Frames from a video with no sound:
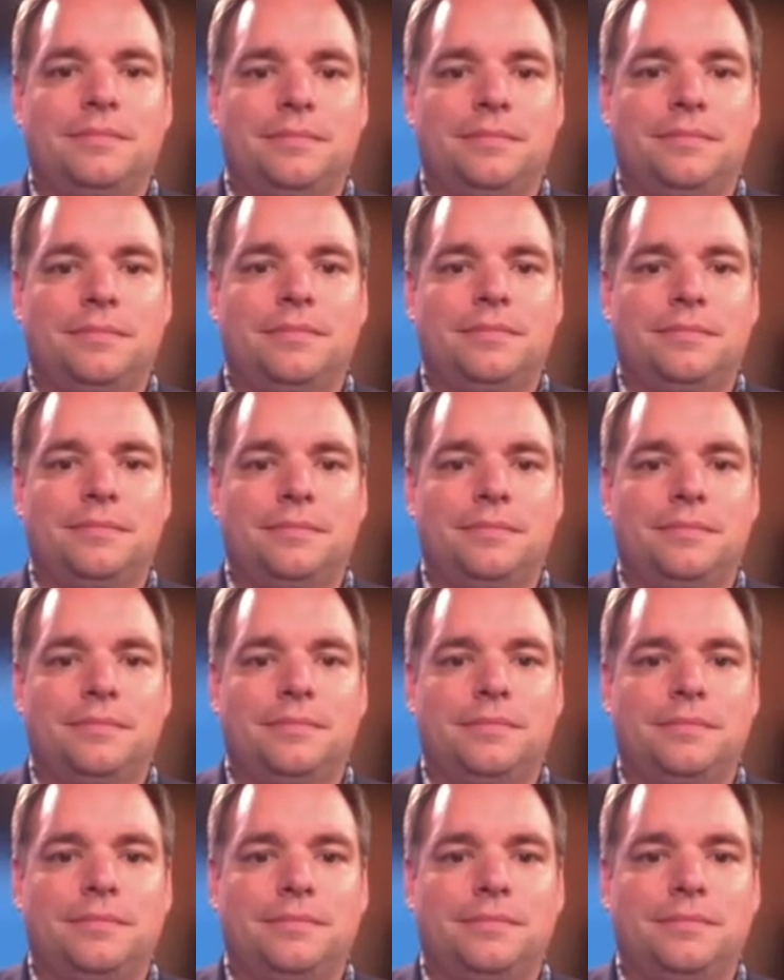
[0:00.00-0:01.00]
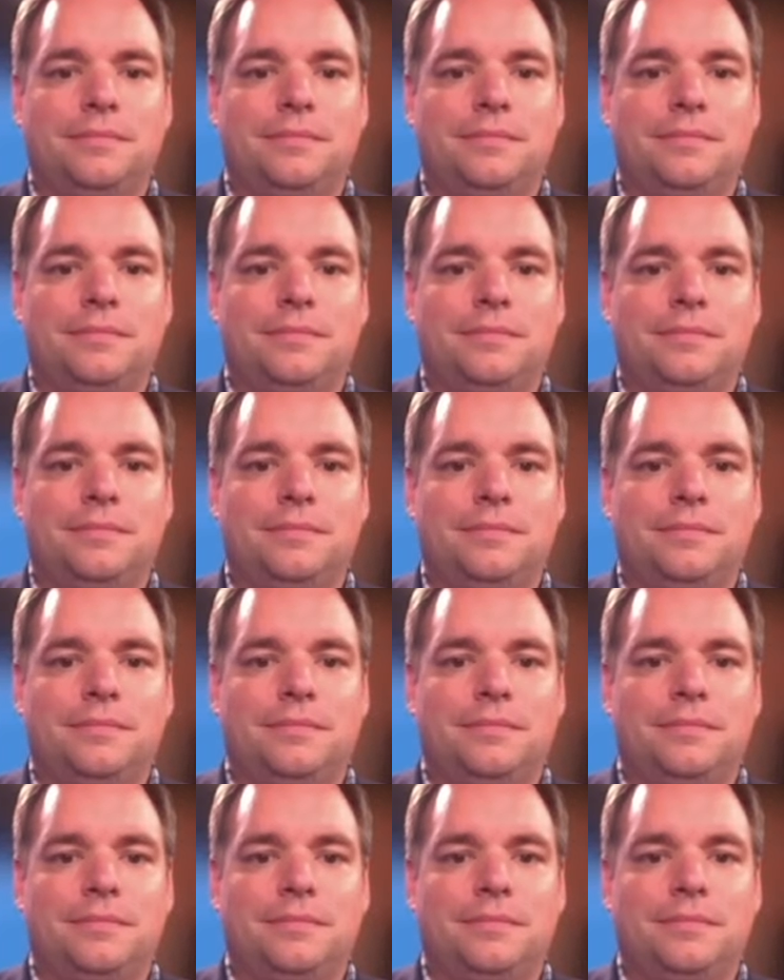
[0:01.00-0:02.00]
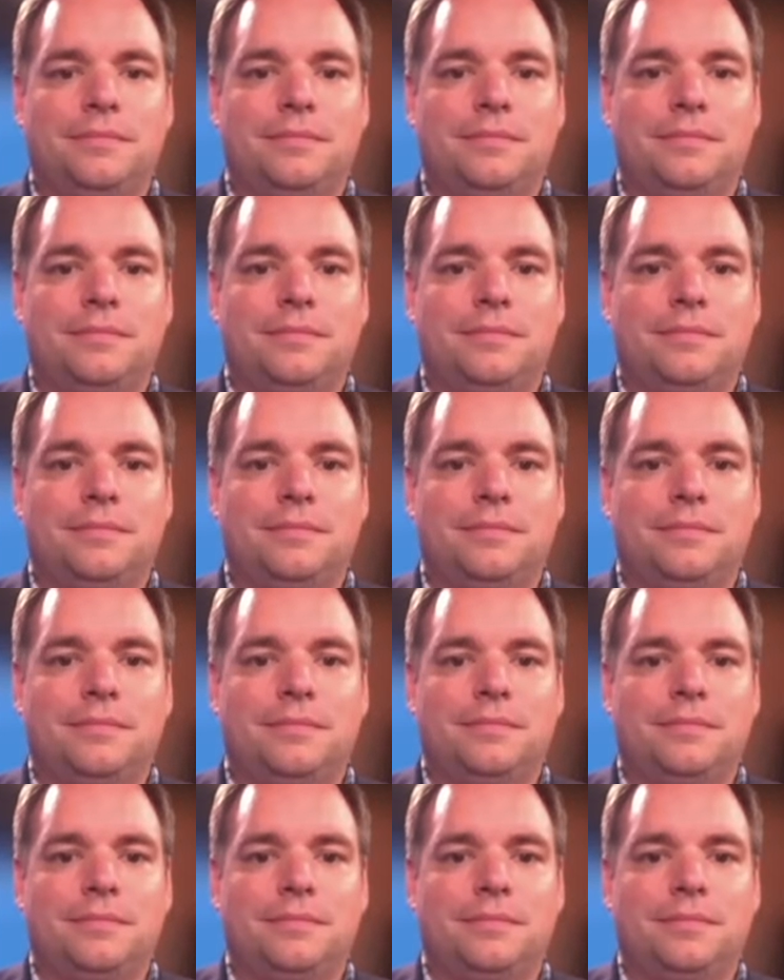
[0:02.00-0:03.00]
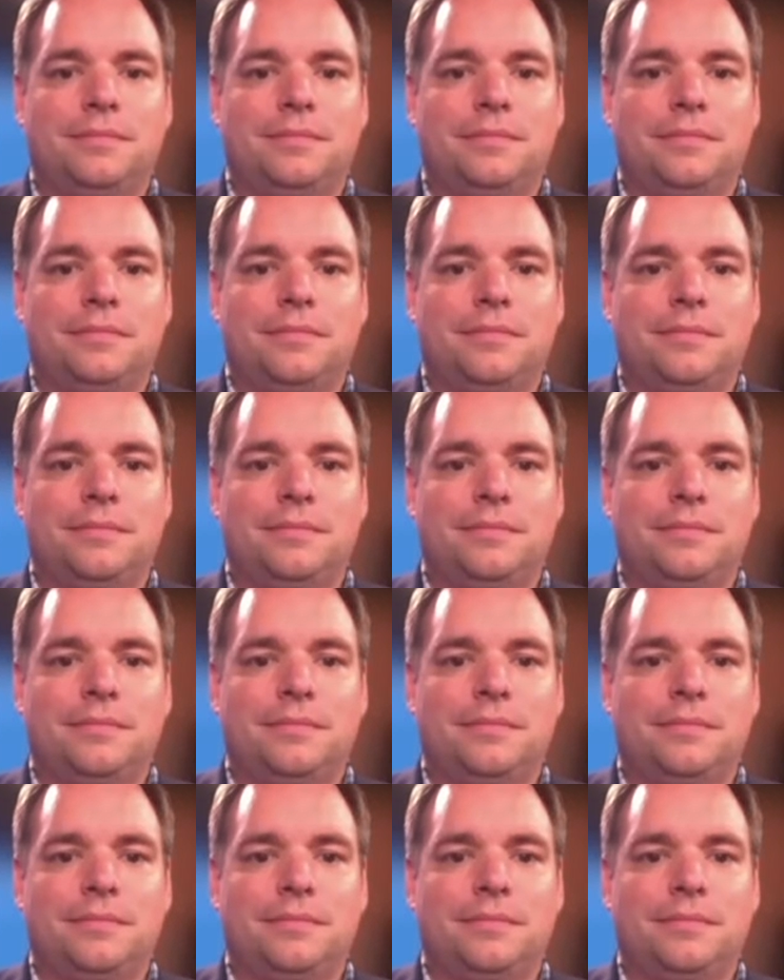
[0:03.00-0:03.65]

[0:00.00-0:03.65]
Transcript: The person shown says nothing.